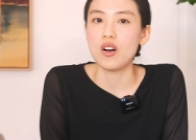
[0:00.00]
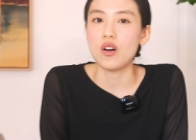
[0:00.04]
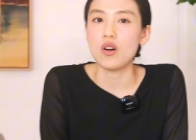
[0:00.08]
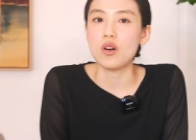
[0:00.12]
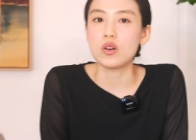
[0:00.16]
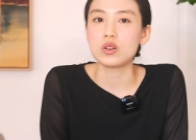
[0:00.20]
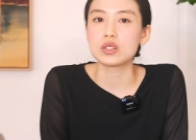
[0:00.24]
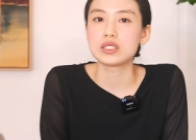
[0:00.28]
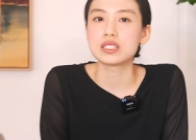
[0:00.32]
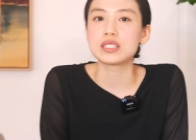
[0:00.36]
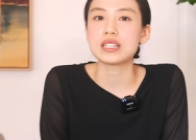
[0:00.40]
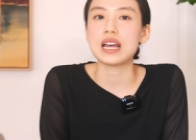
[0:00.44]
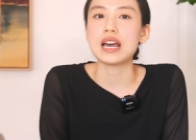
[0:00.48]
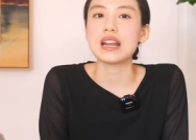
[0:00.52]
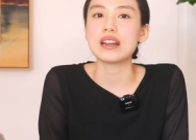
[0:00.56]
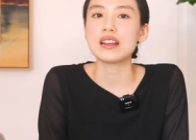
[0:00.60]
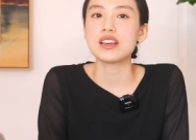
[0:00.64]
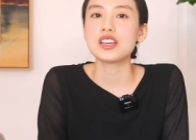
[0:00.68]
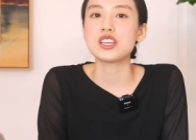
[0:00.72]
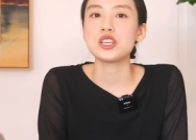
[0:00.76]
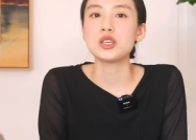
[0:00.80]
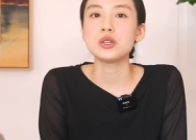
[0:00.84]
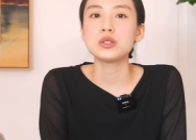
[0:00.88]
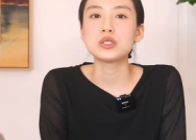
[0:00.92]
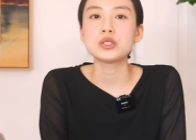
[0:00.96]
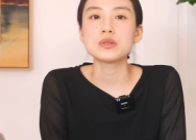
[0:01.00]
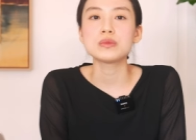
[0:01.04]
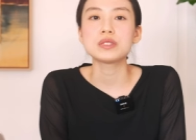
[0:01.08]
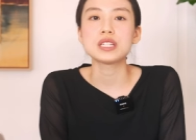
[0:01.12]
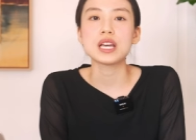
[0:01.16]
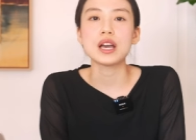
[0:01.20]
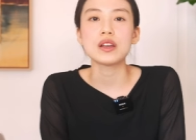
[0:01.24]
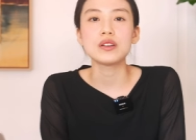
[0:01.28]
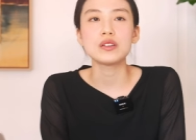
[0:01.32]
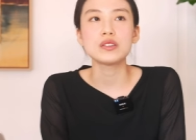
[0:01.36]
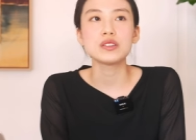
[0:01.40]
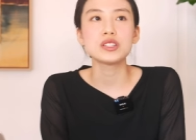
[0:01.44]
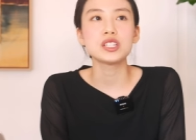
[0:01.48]
or started a YouTube
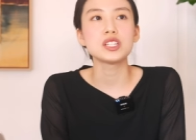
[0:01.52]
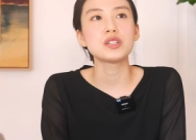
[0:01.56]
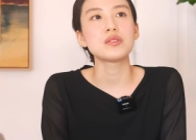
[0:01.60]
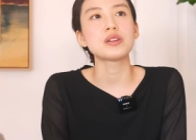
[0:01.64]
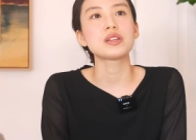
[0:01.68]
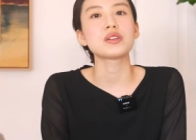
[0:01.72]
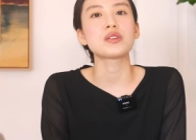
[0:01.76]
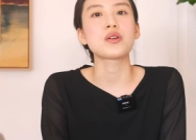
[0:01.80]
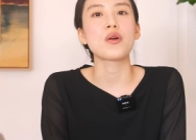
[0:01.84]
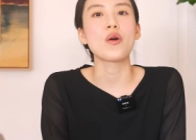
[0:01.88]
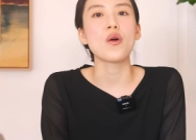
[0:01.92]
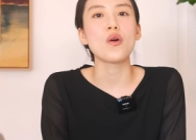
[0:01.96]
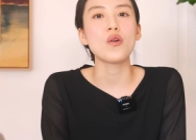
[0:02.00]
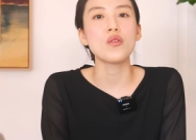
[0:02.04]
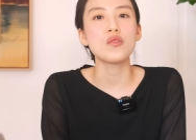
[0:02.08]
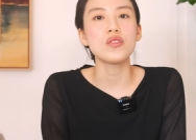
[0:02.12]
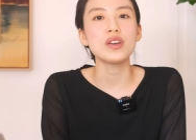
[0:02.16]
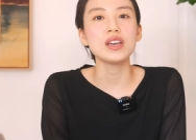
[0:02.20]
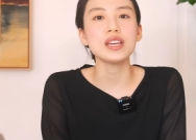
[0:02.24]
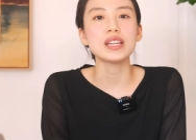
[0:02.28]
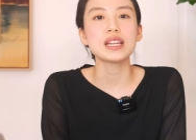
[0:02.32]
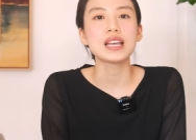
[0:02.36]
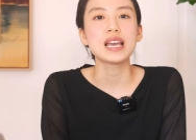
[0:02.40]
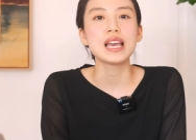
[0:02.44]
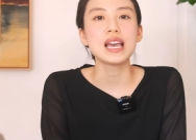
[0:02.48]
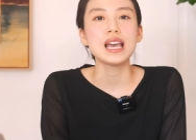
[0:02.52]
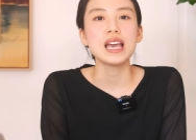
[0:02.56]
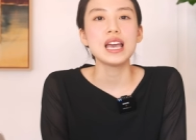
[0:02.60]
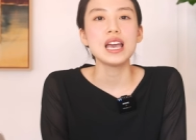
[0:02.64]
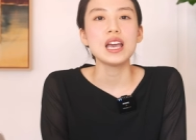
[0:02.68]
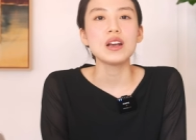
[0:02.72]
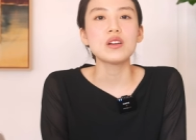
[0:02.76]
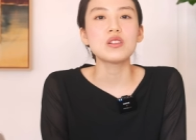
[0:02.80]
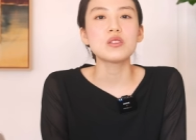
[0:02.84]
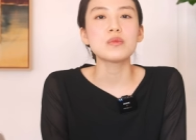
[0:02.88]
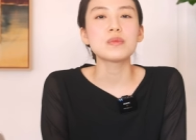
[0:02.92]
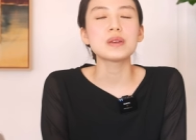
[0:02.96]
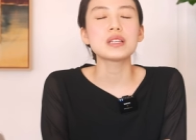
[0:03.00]
channel during COVID,
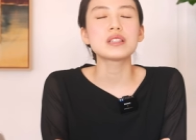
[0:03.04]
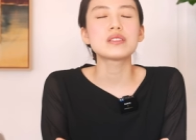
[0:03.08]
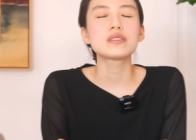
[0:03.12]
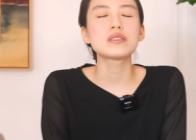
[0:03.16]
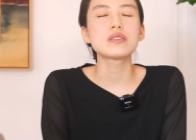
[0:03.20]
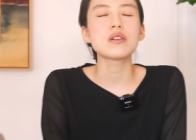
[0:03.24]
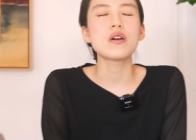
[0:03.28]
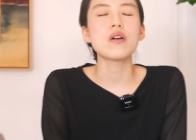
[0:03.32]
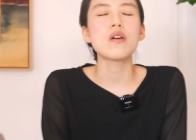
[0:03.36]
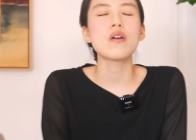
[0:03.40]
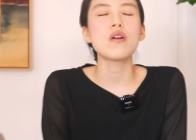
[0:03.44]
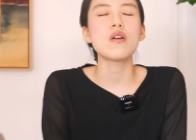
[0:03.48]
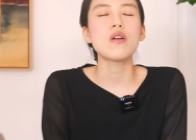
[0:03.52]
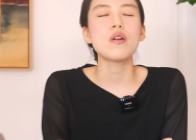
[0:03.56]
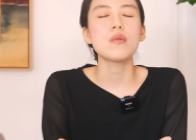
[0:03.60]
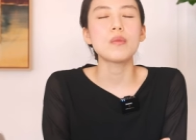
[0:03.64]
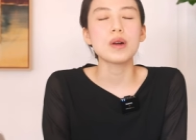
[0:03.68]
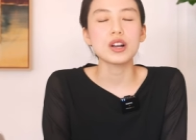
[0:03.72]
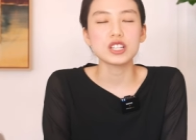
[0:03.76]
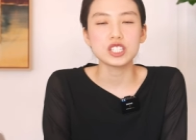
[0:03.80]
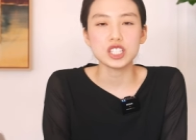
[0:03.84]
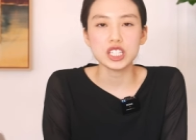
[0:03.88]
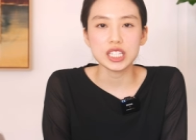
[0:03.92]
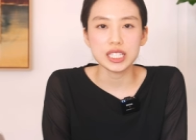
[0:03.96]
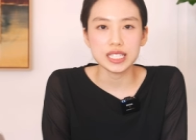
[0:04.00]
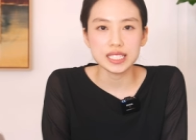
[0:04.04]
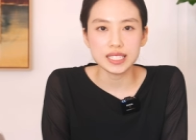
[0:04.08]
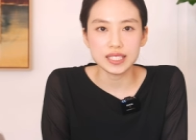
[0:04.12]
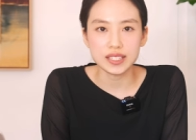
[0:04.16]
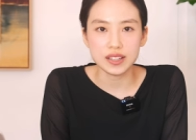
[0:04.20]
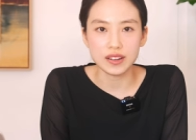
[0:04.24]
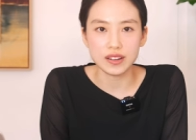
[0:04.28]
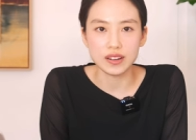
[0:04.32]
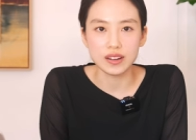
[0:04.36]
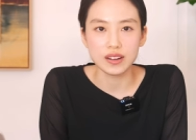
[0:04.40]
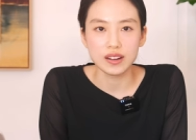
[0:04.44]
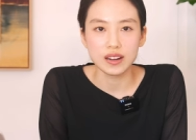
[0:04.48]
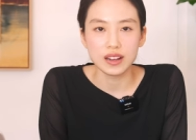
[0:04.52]
it would be so much
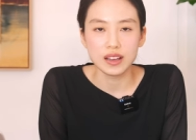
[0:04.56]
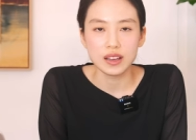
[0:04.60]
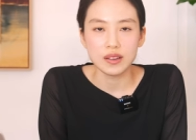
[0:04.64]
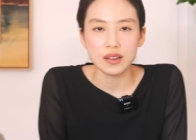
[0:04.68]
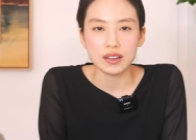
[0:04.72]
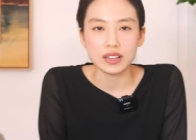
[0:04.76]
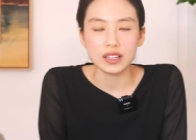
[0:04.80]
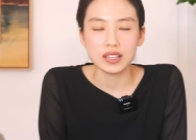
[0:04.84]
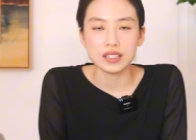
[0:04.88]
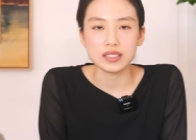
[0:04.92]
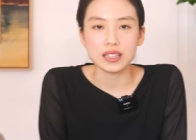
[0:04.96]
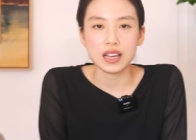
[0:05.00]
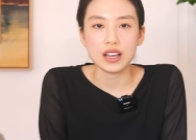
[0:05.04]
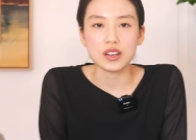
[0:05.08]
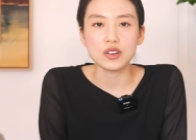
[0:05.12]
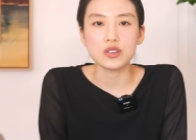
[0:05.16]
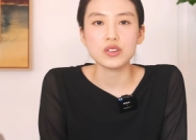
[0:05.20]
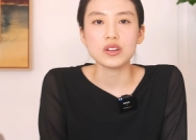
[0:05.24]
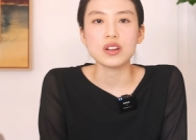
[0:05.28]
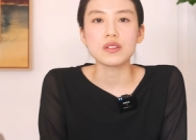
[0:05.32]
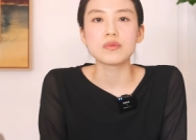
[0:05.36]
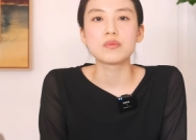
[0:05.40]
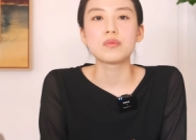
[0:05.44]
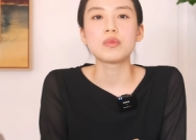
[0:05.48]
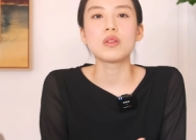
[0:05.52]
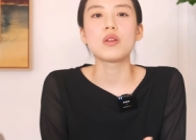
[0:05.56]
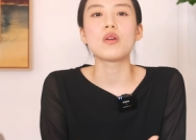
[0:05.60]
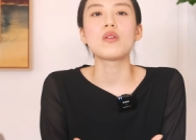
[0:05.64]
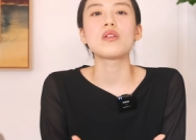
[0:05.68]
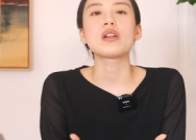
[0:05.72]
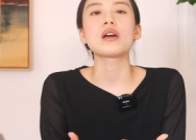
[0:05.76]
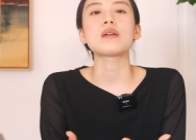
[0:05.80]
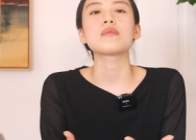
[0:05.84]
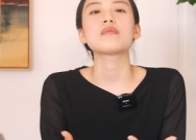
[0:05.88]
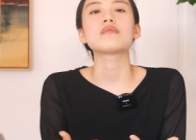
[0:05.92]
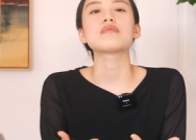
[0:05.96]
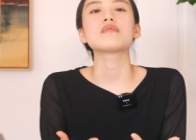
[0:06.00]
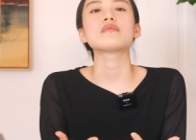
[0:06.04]
easier because I could have blown
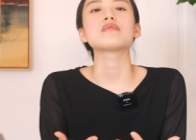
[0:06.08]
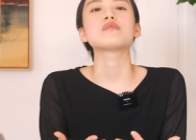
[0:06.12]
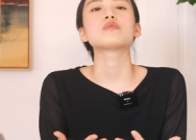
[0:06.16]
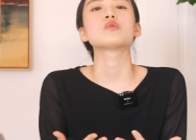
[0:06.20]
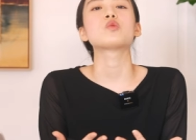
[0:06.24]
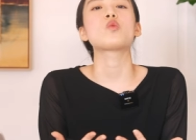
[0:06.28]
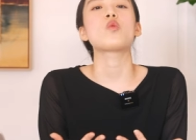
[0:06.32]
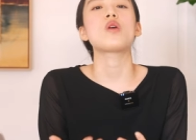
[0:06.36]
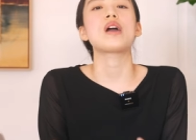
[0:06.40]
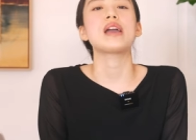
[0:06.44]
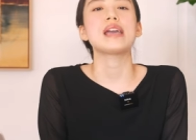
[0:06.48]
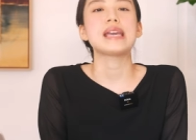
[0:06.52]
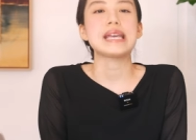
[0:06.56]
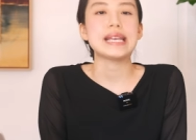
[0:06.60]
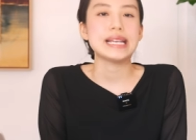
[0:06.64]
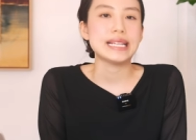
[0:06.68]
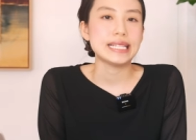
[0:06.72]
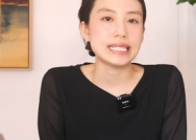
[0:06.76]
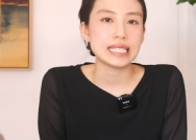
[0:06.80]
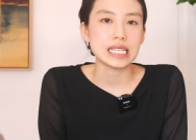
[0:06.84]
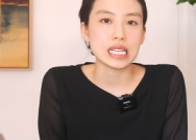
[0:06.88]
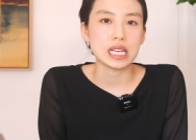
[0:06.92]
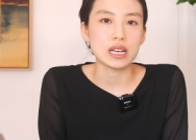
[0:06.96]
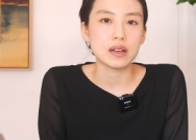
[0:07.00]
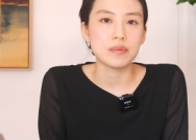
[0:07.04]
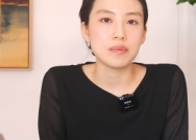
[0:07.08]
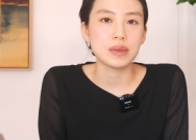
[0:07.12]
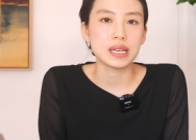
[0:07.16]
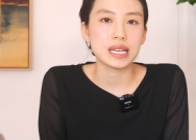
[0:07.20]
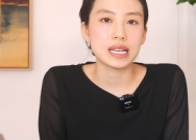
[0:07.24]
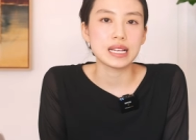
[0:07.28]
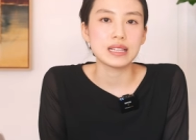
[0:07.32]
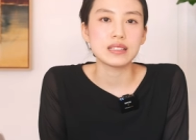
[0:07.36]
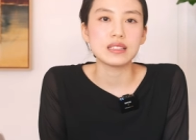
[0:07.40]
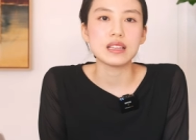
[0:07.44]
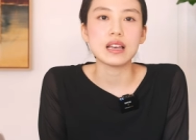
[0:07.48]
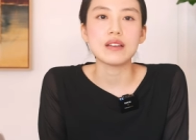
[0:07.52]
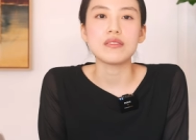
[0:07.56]
up way easier
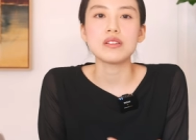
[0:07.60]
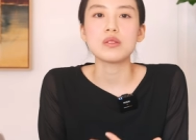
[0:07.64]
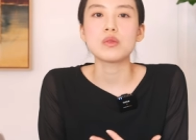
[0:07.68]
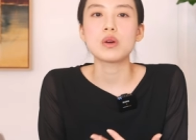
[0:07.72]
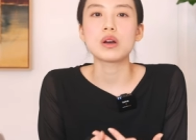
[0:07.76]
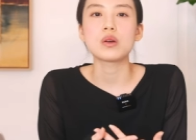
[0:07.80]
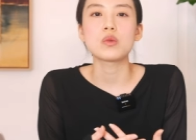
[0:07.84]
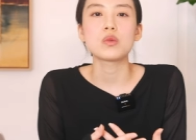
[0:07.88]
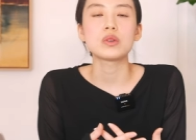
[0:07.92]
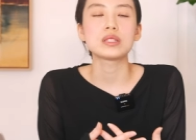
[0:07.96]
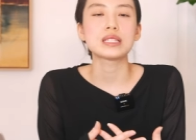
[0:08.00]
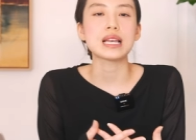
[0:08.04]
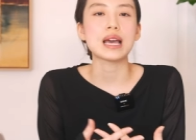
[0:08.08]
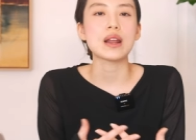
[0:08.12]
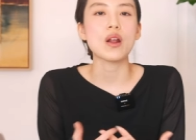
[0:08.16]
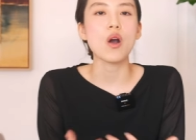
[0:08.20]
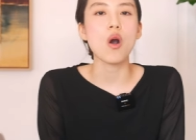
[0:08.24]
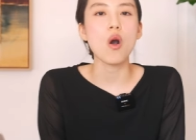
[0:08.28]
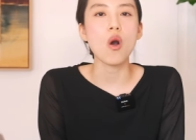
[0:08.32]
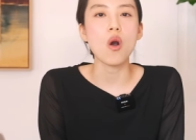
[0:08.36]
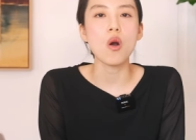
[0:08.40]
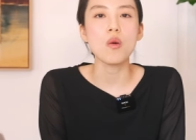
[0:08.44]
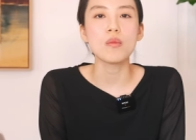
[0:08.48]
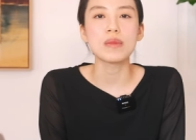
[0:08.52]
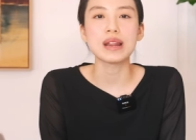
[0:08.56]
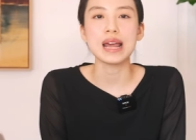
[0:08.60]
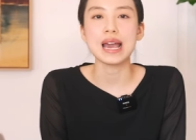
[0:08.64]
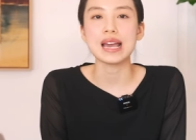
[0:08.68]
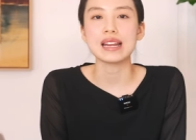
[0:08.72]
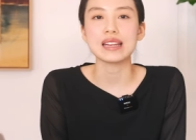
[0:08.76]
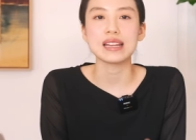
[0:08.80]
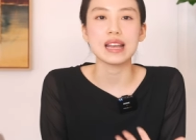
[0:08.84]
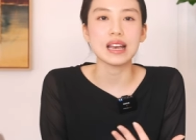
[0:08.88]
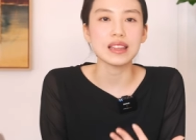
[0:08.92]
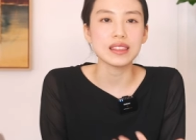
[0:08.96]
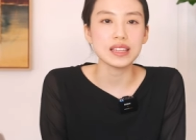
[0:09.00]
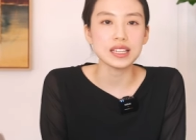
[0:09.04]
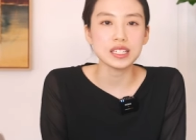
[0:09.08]
because everyone was at home and had
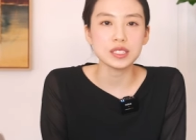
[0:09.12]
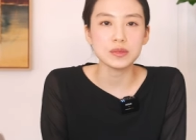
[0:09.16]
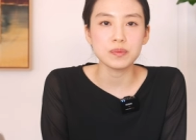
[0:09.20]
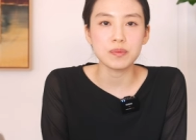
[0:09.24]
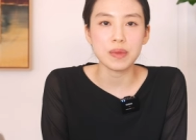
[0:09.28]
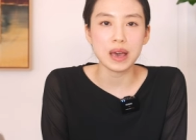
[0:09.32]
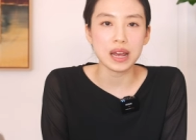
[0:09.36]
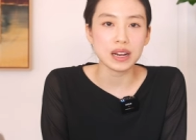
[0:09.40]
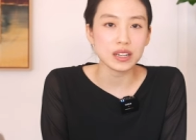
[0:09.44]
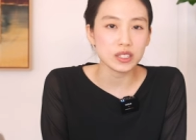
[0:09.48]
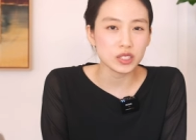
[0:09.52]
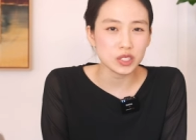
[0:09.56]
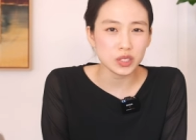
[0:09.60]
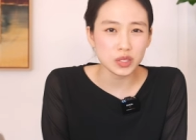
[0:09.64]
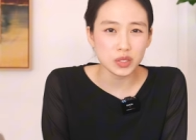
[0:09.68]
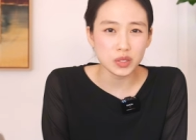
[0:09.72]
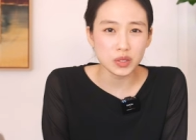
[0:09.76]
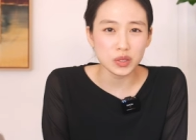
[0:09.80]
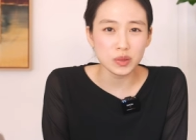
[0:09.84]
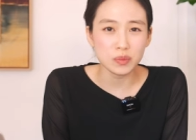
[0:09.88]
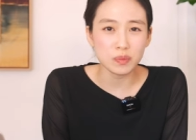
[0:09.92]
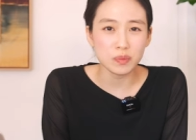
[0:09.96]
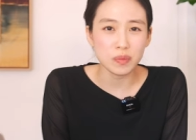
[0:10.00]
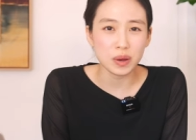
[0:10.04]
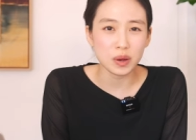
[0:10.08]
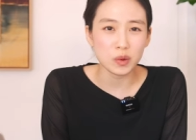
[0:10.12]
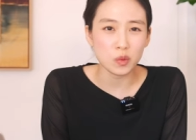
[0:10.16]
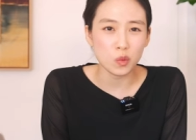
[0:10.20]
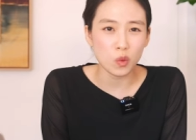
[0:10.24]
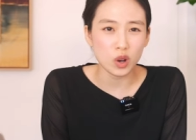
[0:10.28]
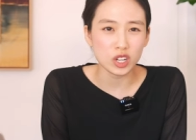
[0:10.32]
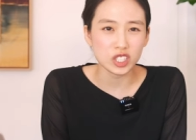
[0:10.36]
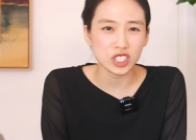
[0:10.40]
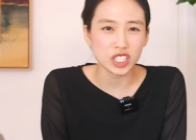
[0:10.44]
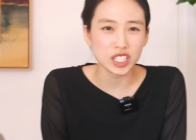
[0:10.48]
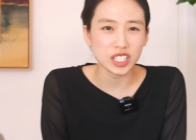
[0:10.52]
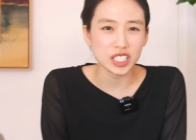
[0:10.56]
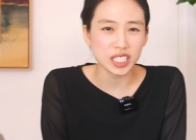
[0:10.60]
nothing better to do but
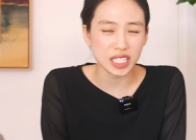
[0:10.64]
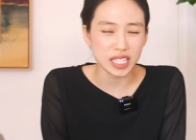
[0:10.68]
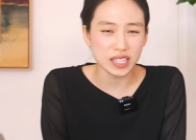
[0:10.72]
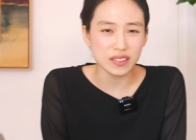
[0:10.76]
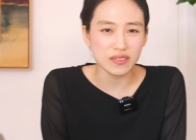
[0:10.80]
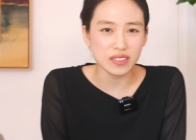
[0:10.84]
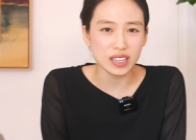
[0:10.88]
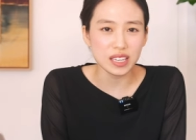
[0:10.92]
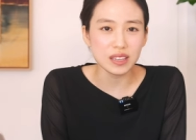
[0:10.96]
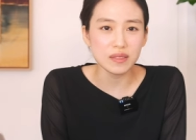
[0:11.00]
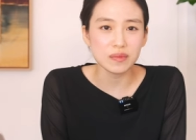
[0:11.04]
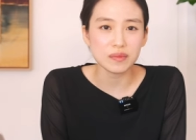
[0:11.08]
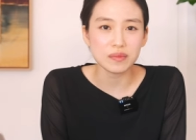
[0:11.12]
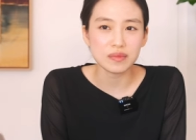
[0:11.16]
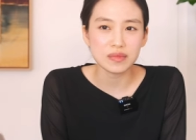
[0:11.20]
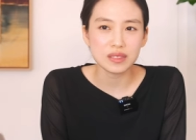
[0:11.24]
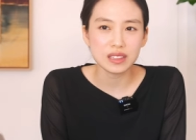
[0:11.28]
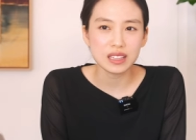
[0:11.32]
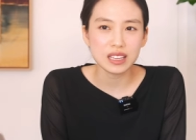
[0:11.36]
watching TV.